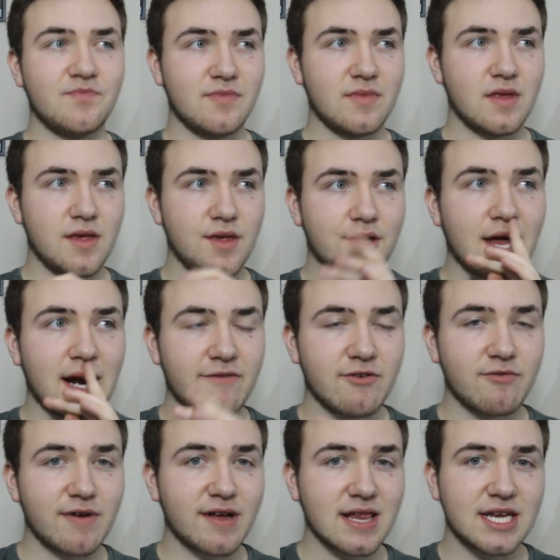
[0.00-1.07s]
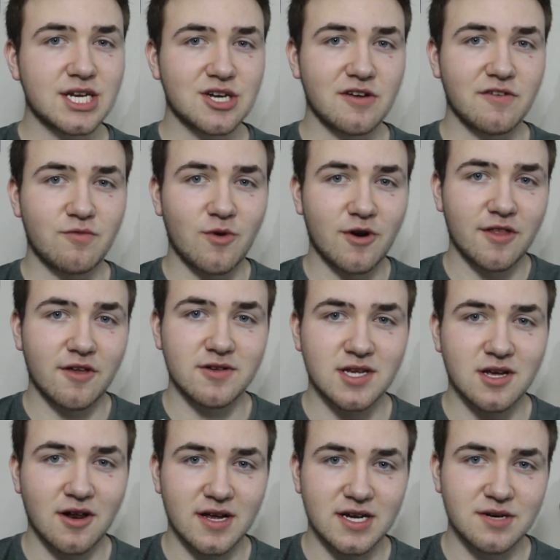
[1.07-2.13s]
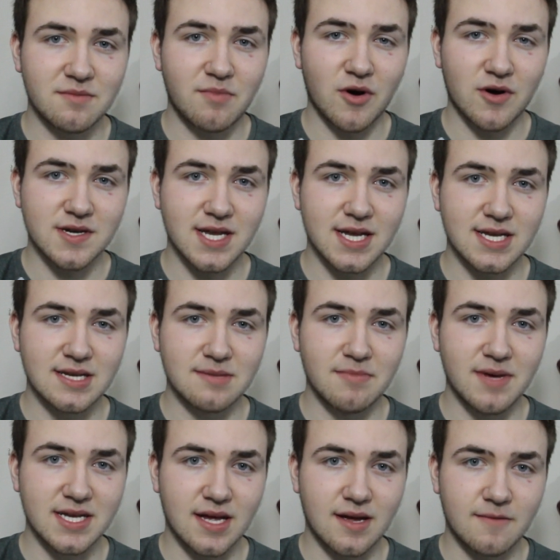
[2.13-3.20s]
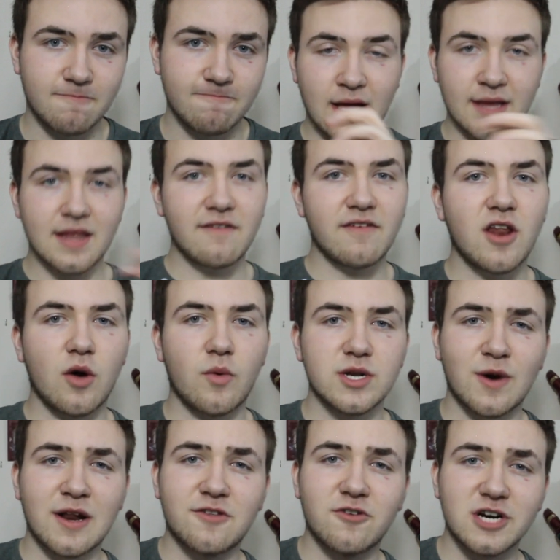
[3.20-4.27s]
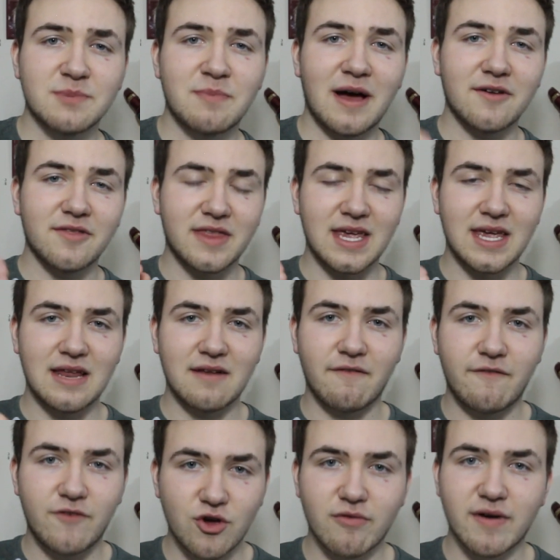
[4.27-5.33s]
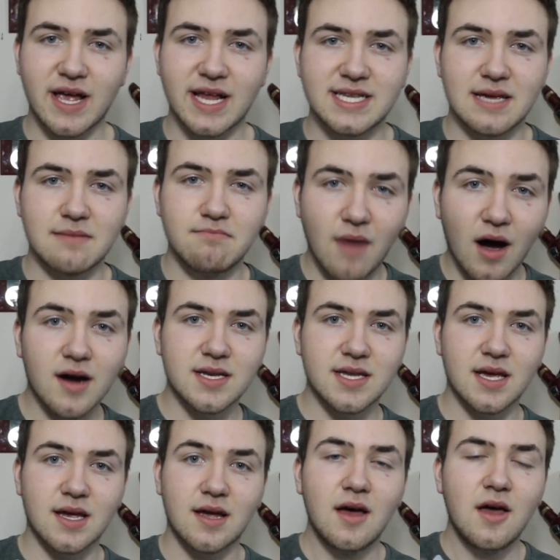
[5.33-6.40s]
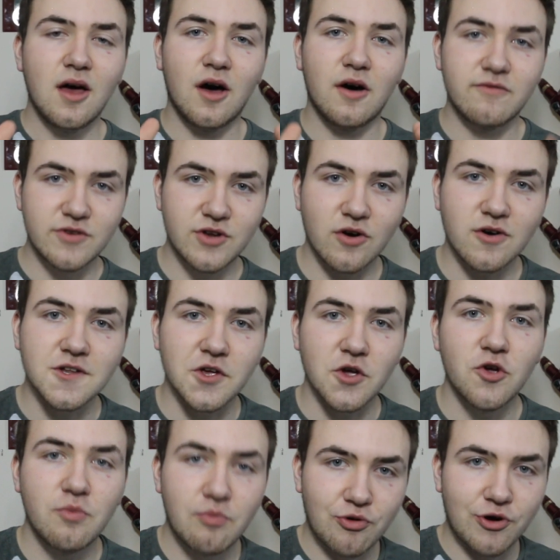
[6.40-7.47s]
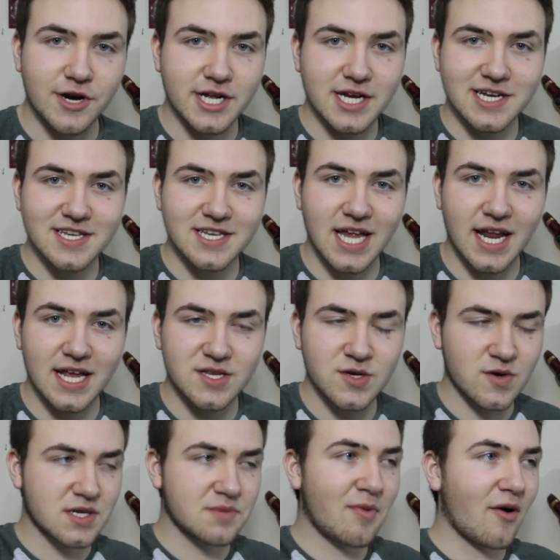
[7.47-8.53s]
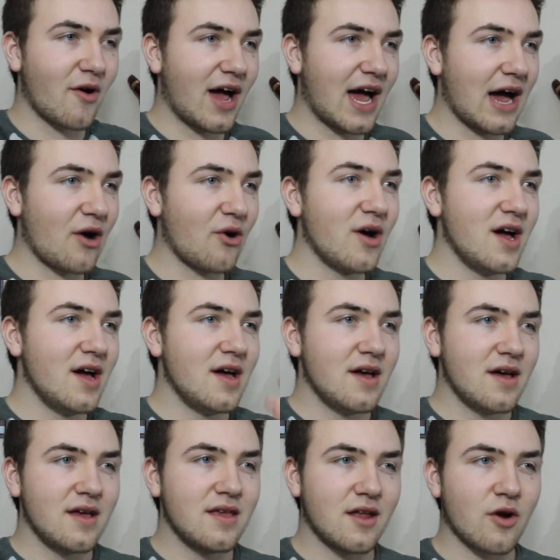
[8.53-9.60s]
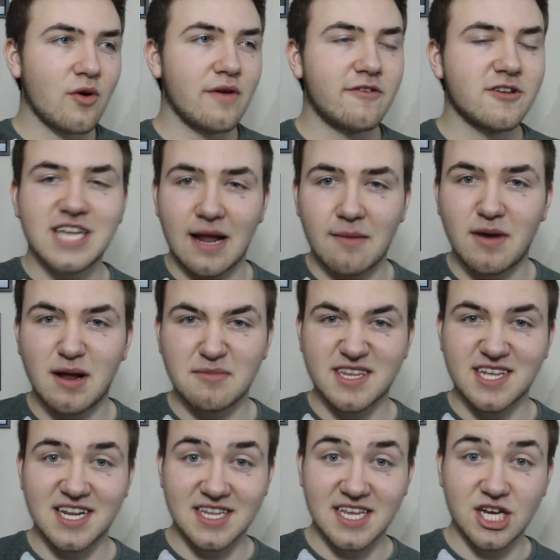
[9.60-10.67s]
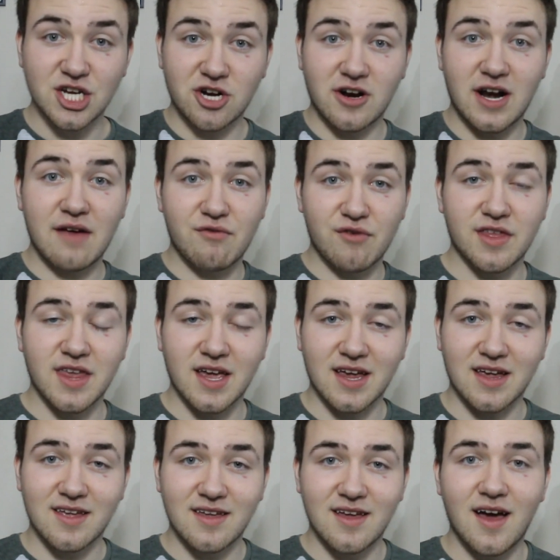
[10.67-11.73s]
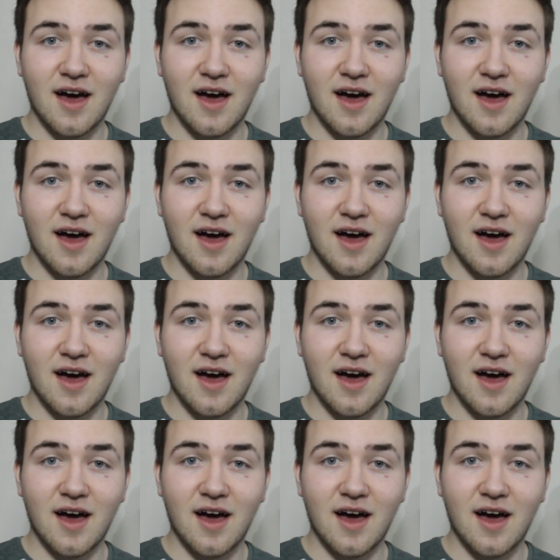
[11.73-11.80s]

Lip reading: you're gonna have a real issue if one of those collection box sets is missing. I did a video once when I talked about the infuriating marketing of Doctor Who products, and I talked about how, you know, if you slap limited edition on everything,